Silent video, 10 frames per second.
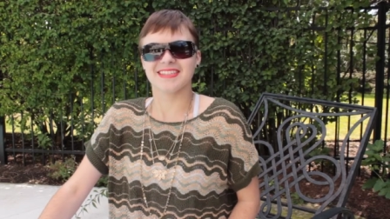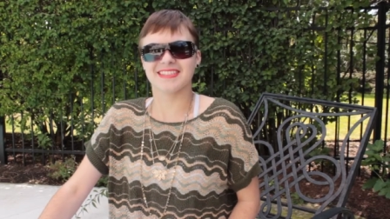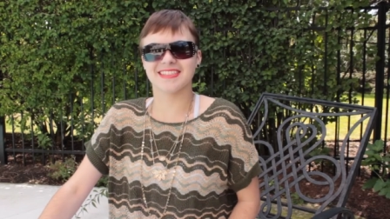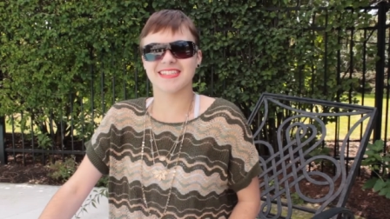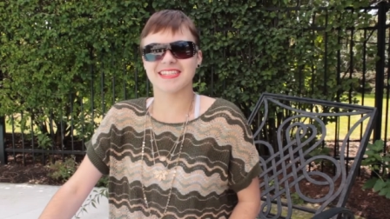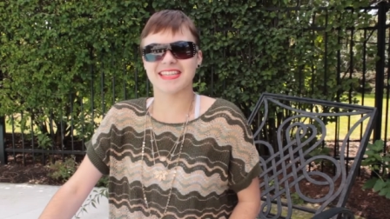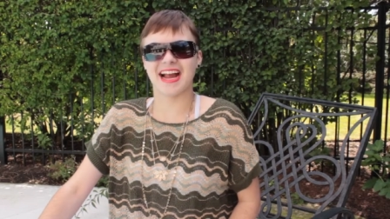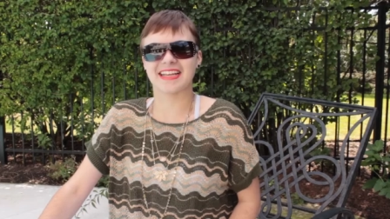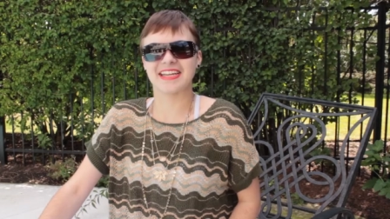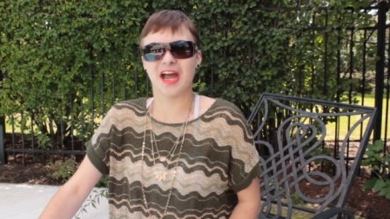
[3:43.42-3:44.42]
didn't
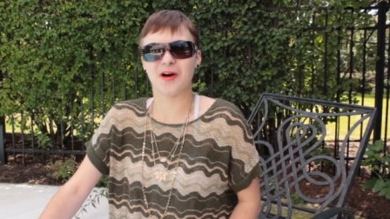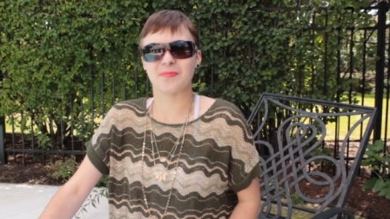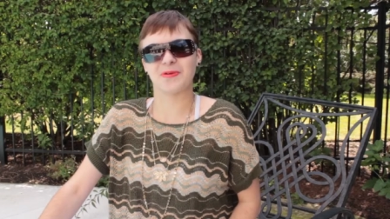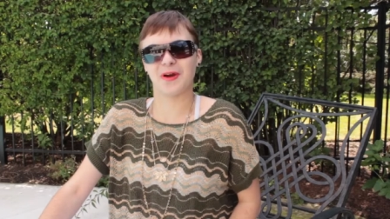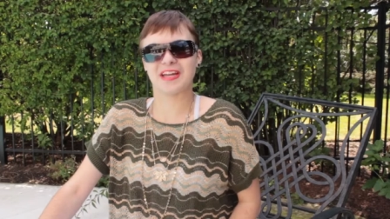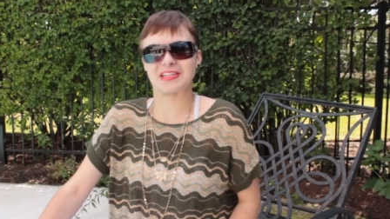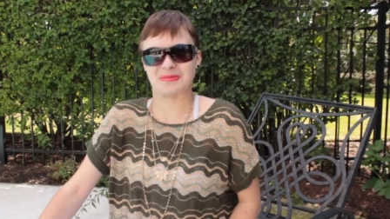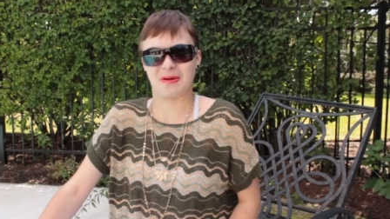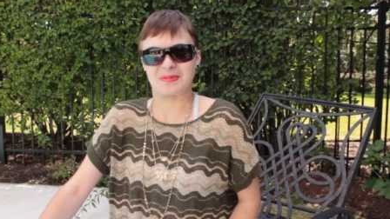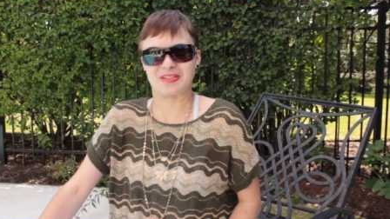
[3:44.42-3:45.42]
exactly help Grant's
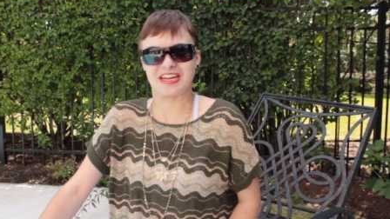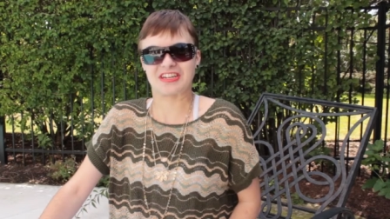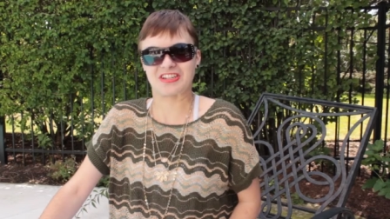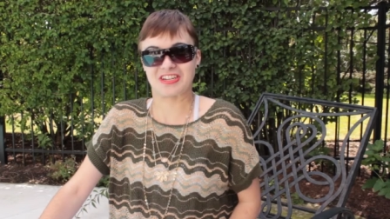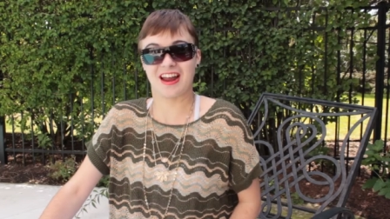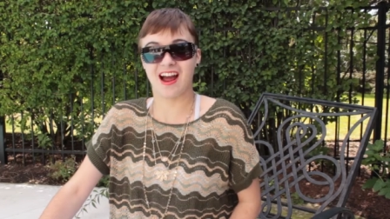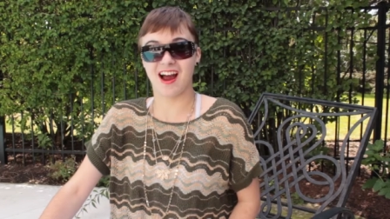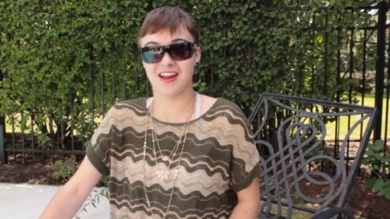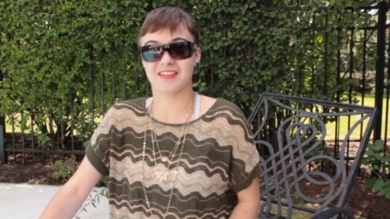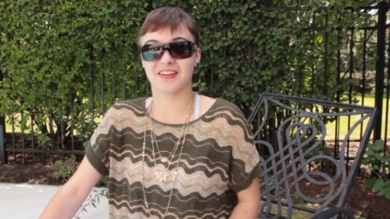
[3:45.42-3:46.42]
reputation
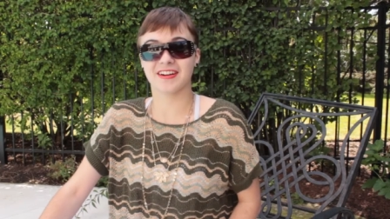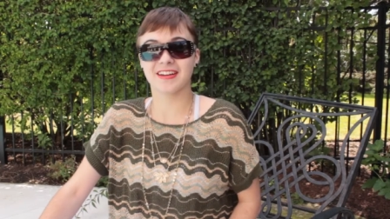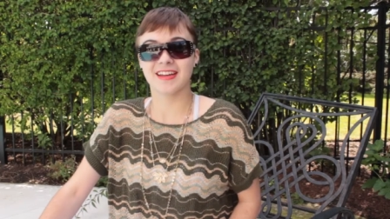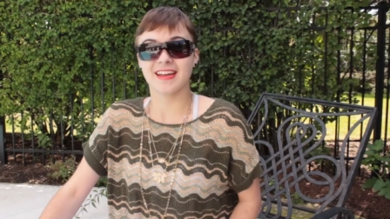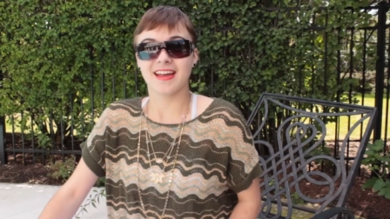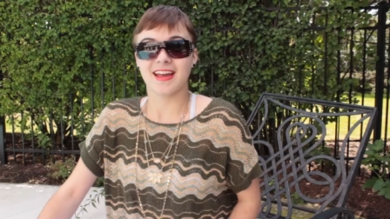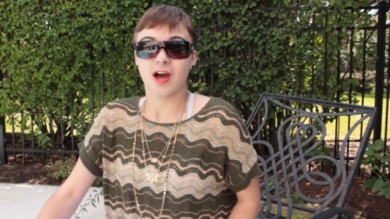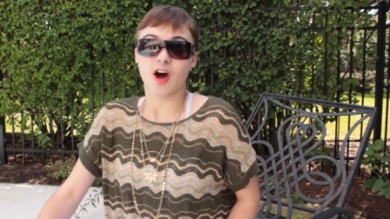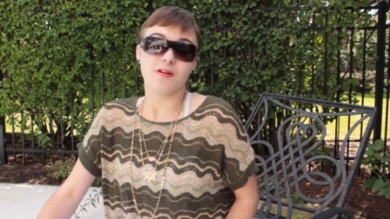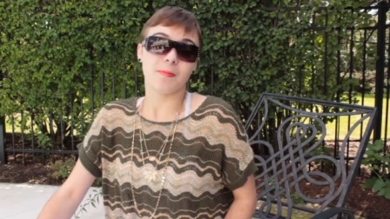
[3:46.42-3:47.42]
either.
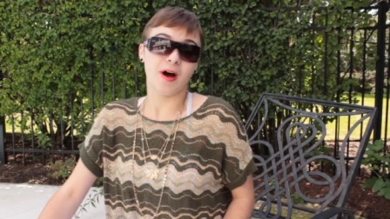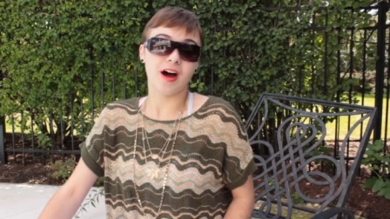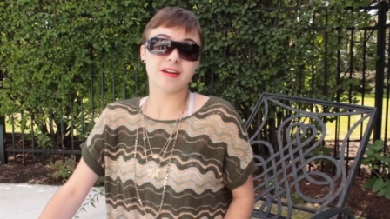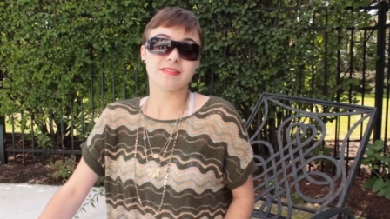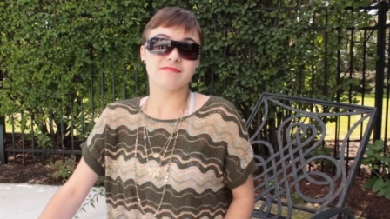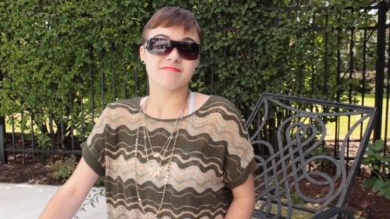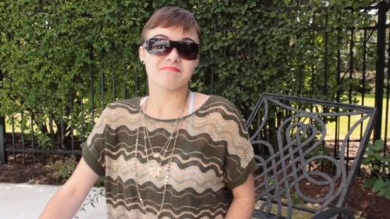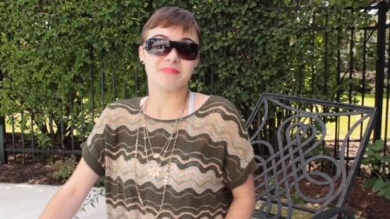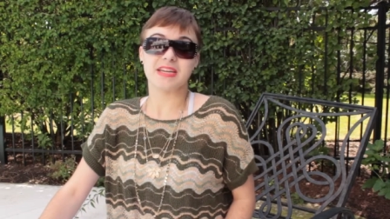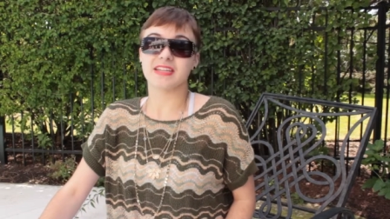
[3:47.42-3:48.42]
Upon
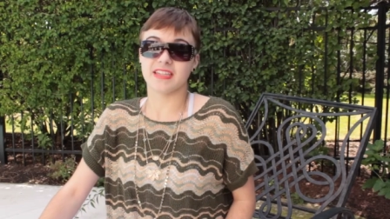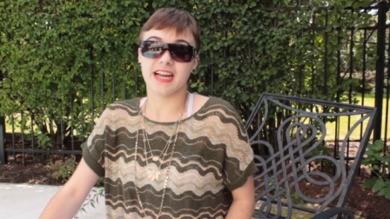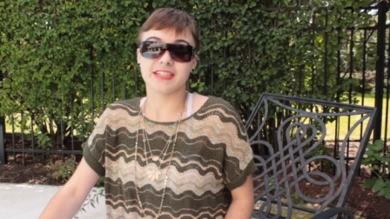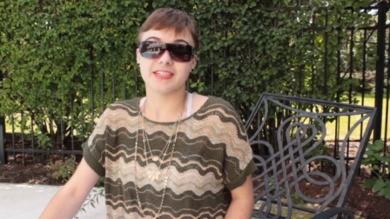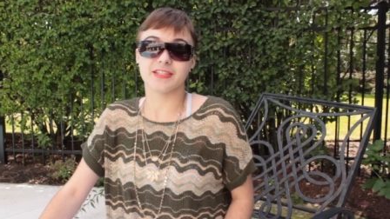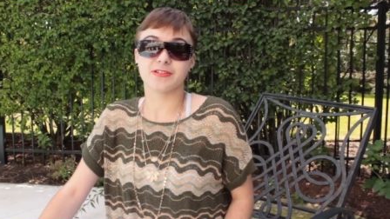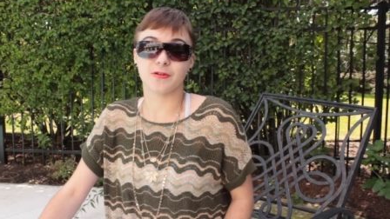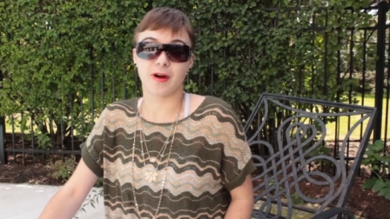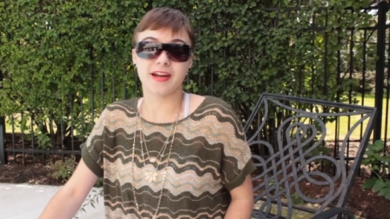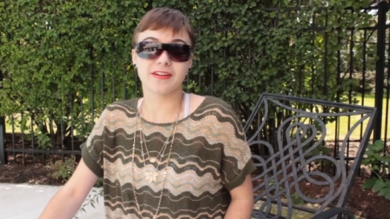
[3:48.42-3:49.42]
being elected,
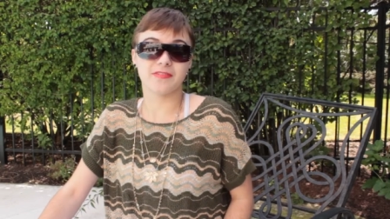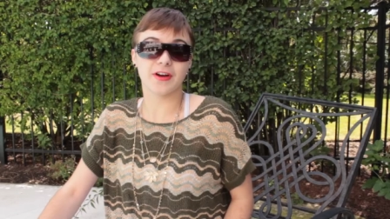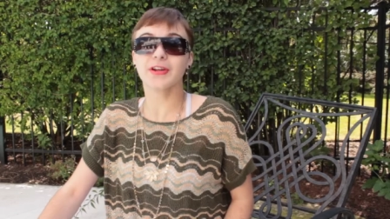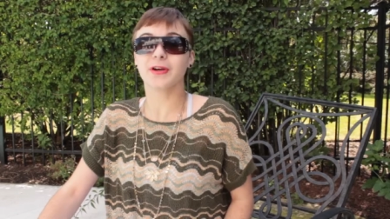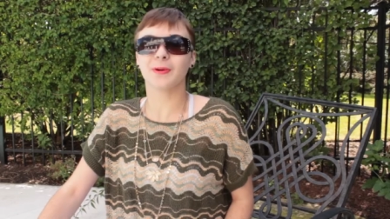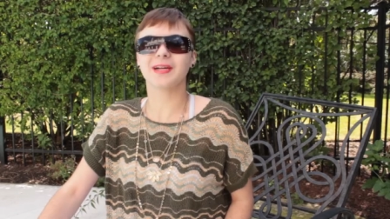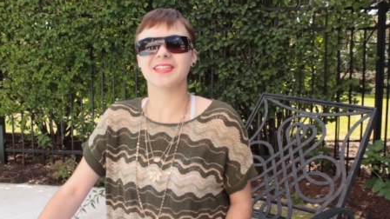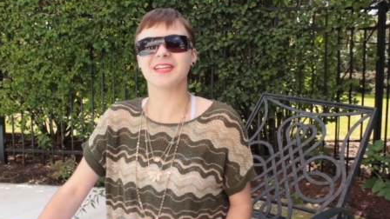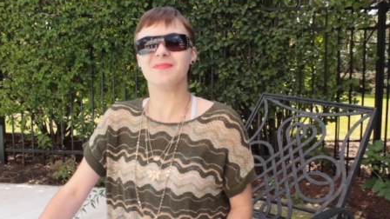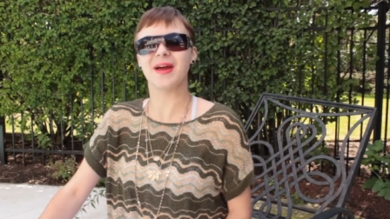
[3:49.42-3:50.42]
Grant very
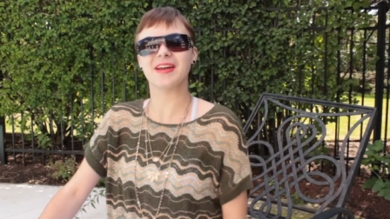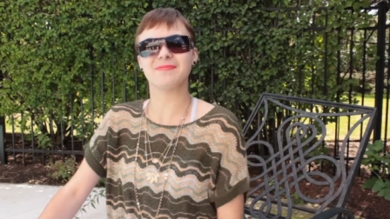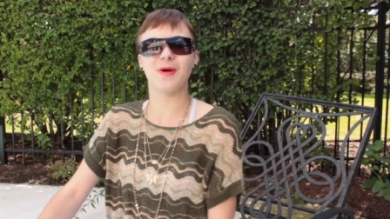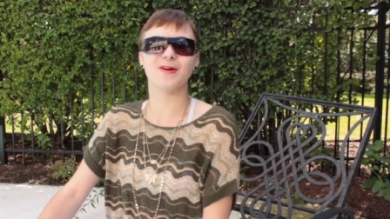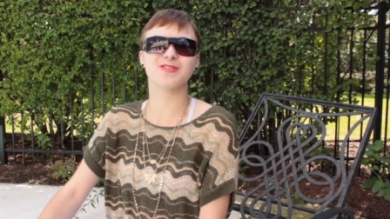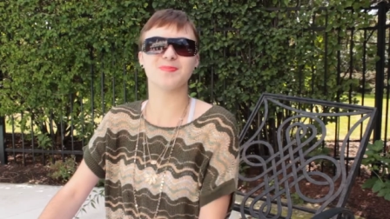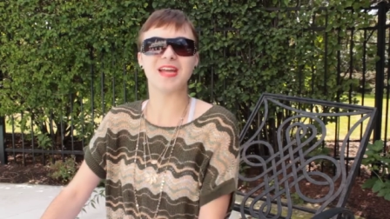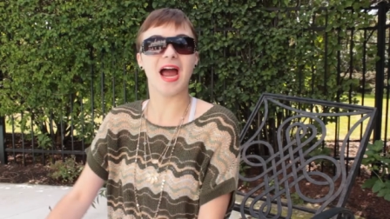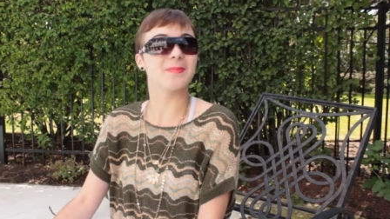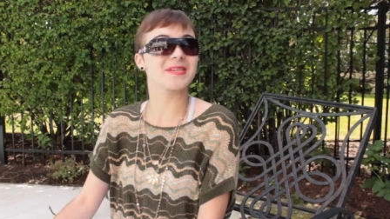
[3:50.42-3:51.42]
quickly made
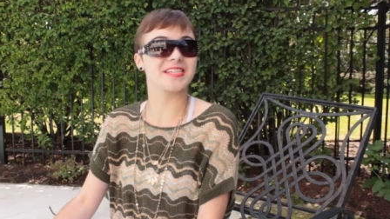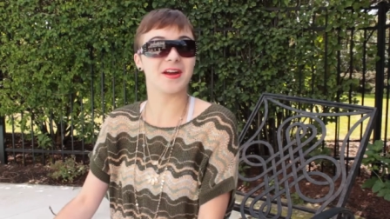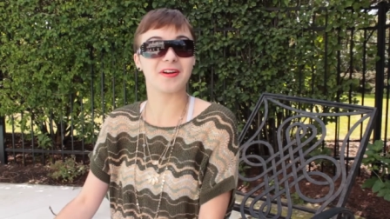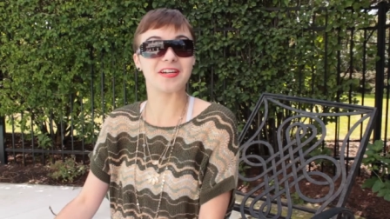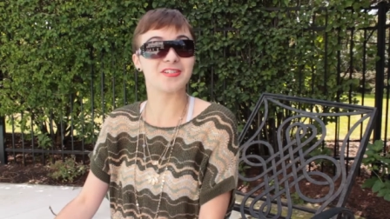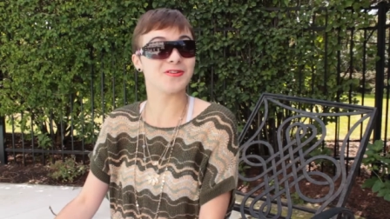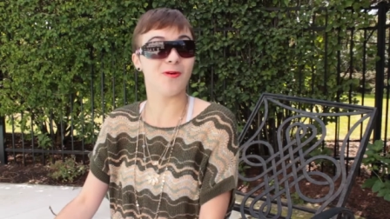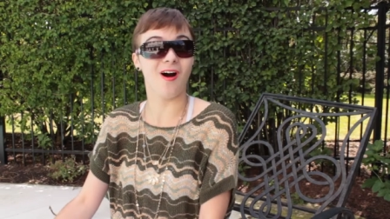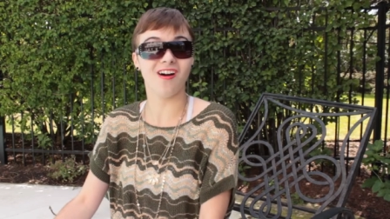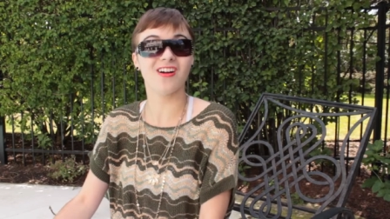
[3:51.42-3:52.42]
Mosby emissary to
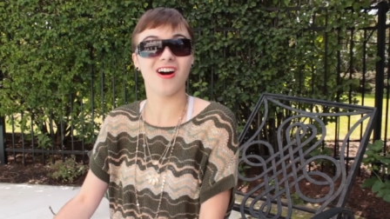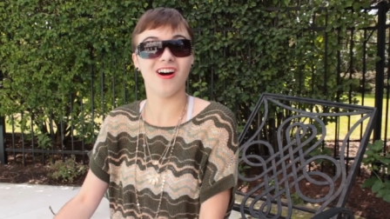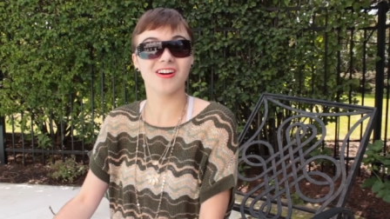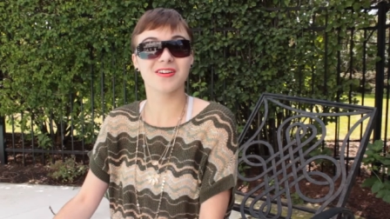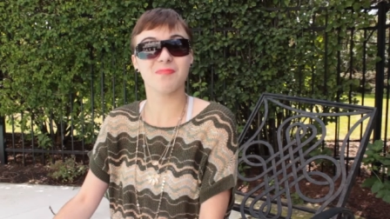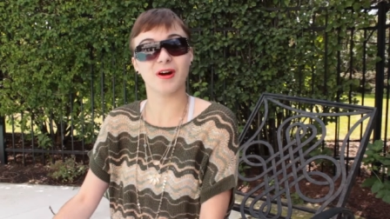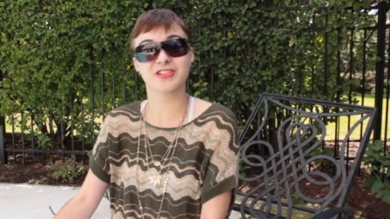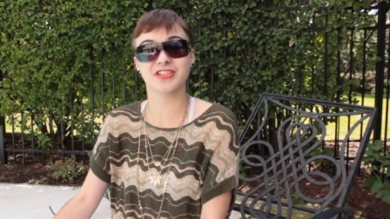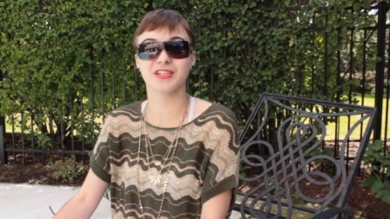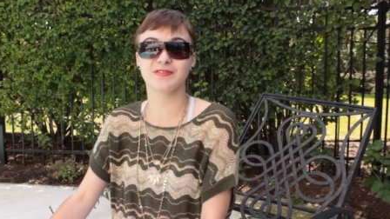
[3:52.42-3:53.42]
Hong Kong,
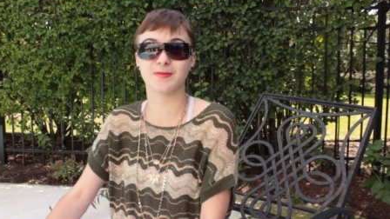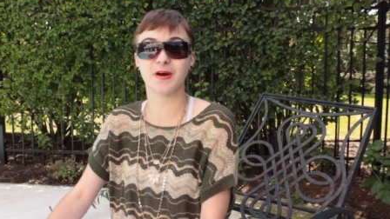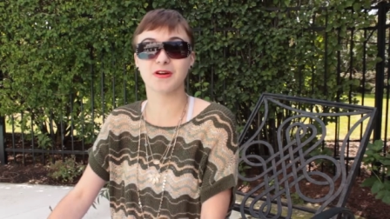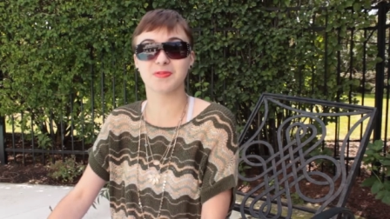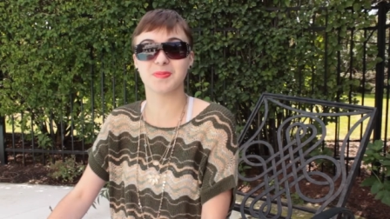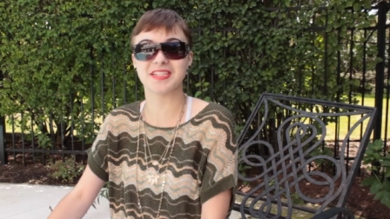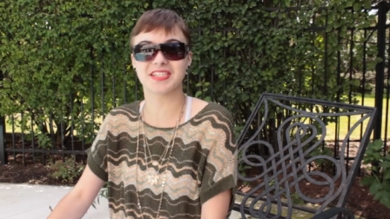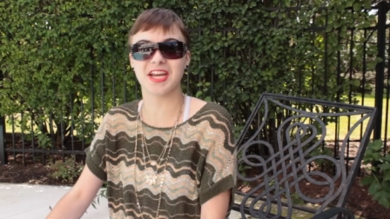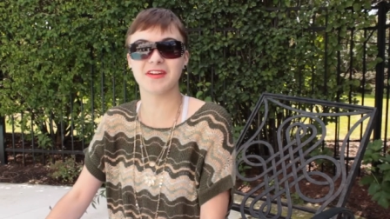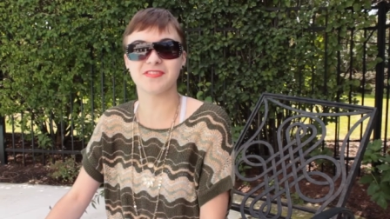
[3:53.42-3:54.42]
partially for Mosby's
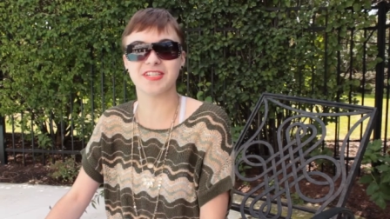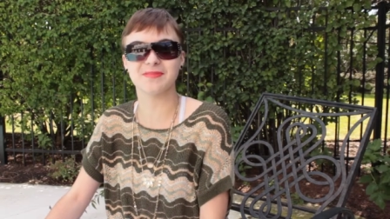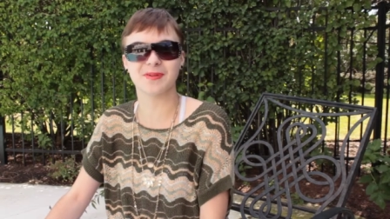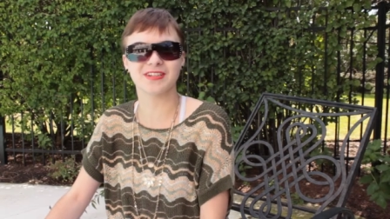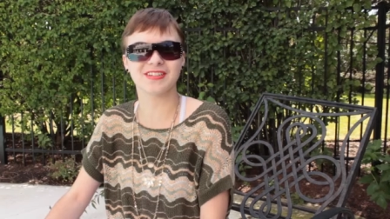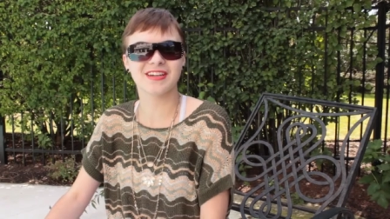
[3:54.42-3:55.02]
safety, but